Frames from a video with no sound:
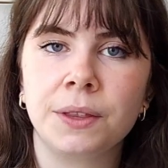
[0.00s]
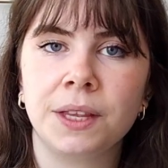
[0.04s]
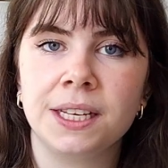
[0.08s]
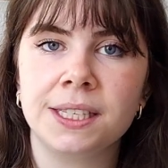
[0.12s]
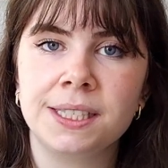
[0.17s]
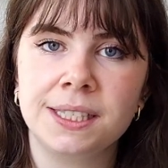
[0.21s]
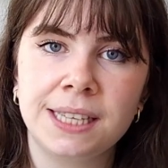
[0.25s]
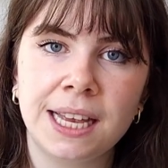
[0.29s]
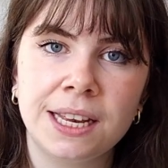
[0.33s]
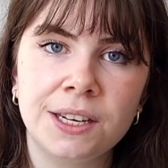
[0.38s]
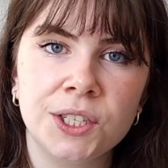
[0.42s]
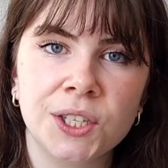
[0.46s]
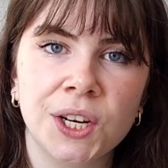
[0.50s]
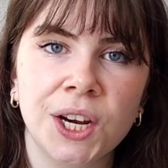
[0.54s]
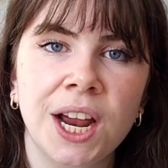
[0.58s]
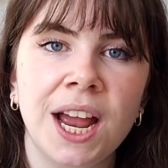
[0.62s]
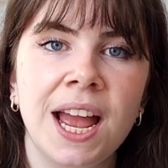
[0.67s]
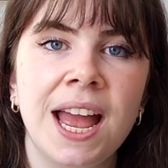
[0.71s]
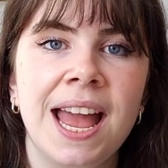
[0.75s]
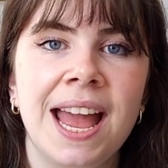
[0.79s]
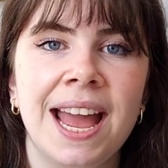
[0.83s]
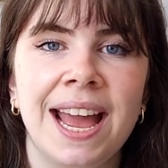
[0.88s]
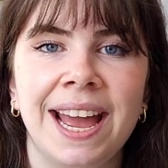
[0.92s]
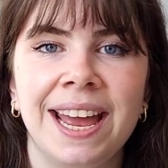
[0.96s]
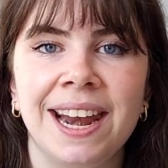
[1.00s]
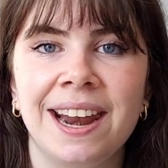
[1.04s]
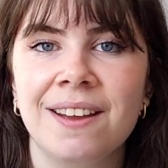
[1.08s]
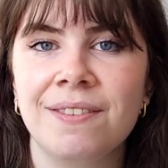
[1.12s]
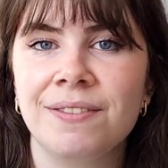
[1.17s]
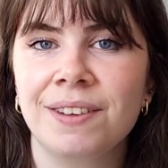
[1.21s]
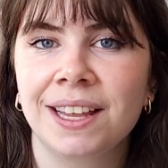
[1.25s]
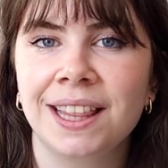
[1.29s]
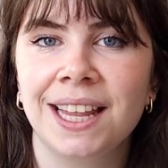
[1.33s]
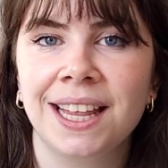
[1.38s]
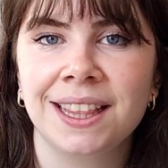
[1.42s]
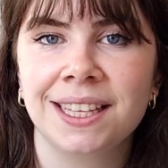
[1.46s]
the center, and I
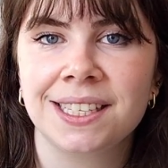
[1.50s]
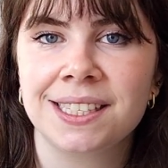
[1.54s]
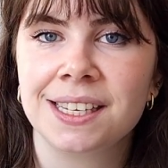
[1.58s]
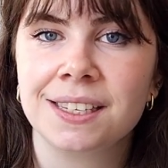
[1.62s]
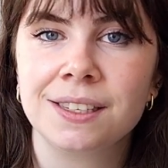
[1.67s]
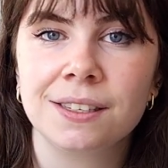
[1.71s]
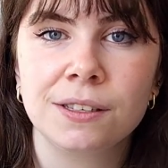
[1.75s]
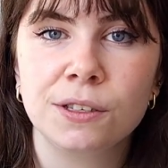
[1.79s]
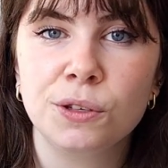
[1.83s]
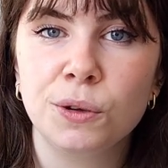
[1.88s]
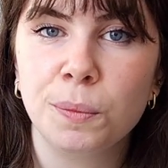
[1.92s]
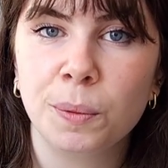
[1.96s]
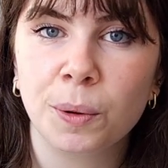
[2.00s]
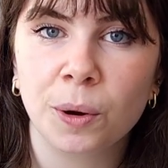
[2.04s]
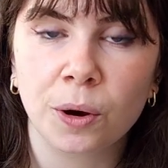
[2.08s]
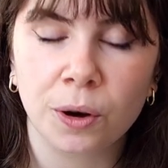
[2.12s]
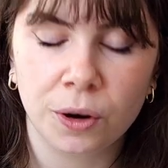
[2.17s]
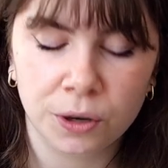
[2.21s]
find that this is super